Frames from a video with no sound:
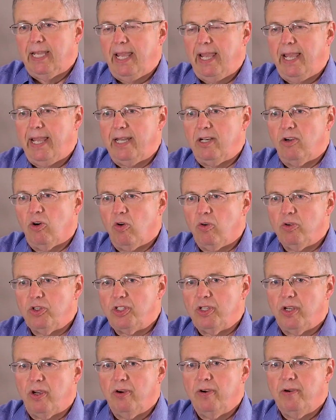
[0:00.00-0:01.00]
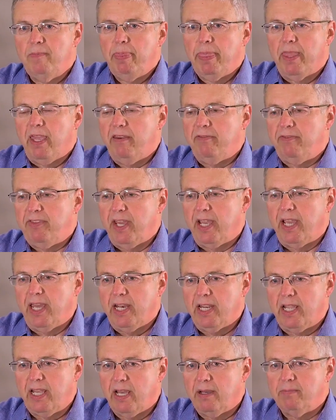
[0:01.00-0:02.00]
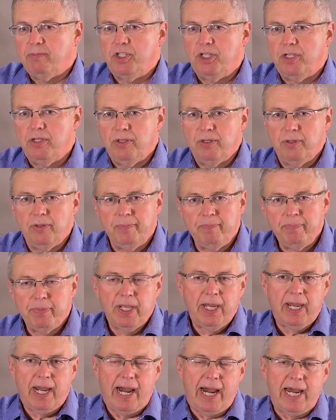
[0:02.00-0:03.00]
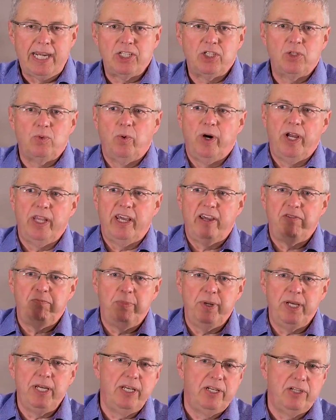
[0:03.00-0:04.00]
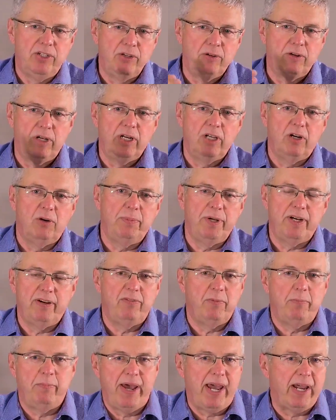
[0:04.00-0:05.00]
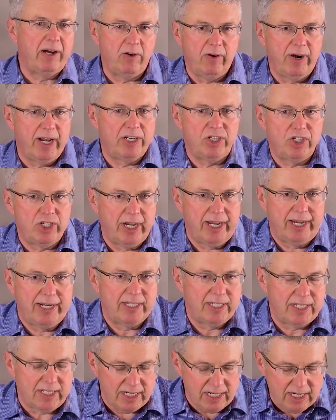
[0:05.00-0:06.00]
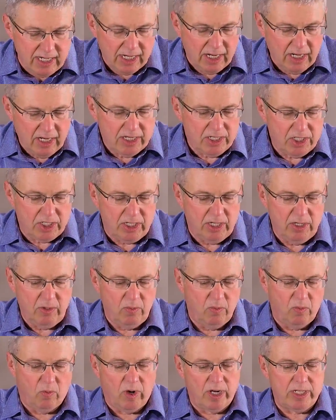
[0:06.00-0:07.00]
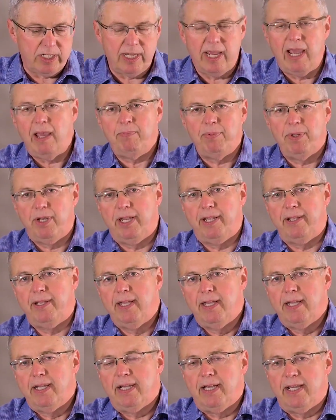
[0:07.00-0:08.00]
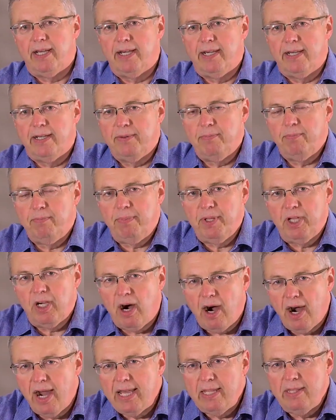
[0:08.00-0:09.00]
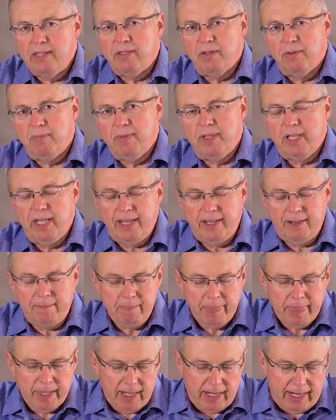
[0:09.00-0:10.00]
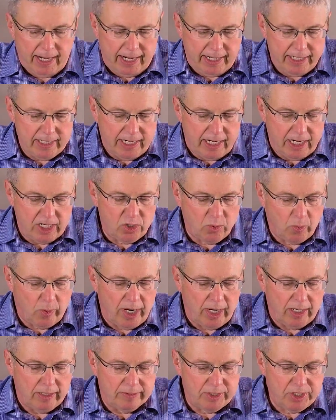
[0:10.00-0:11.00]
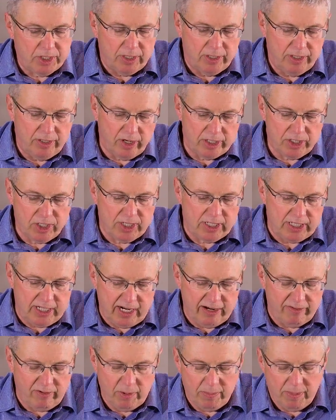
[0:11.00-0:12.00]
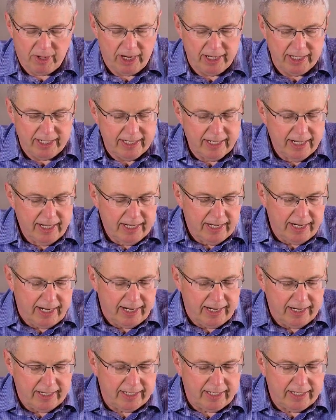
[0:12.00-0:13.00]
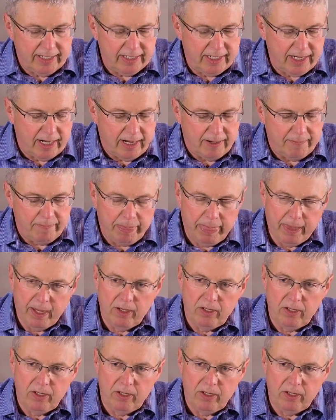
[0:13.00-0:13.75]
And also, if they're going to come to you, ask where they've been. Do a little bit of a background check. See what's happening behind them there, and as well. So not just everybody can come,